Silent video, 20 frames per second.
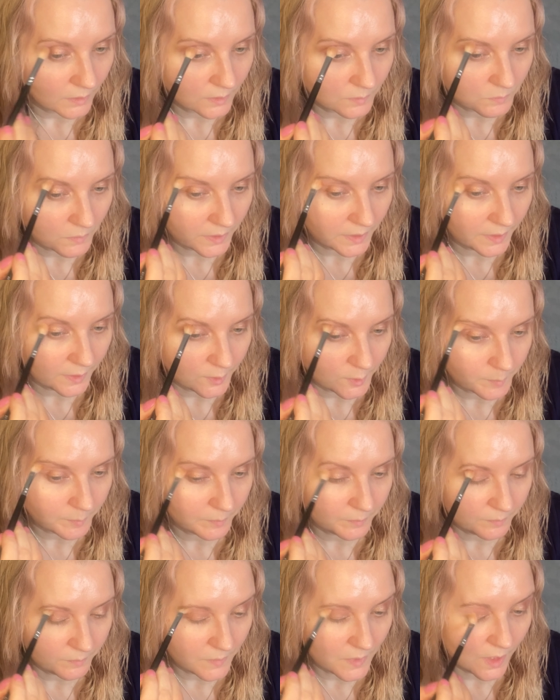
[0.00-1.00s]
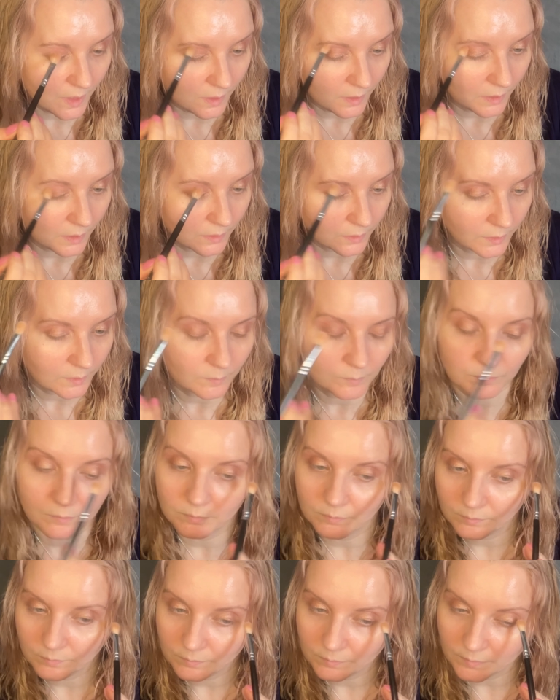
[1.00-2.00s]
one of those,
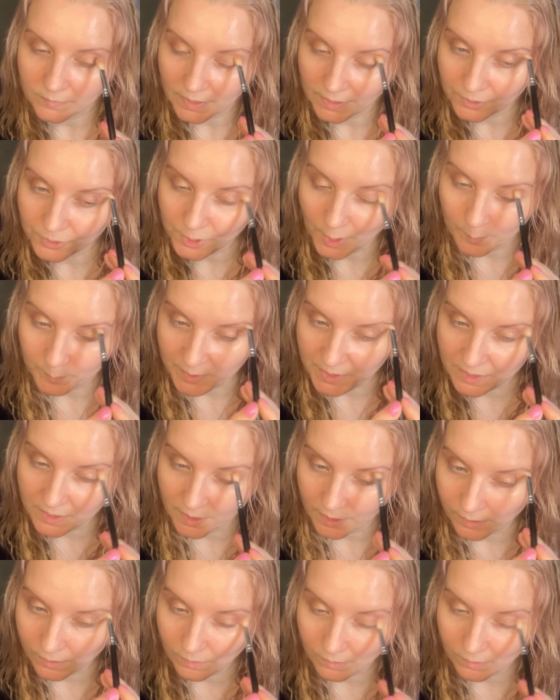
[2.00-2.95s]
that Chubby stick,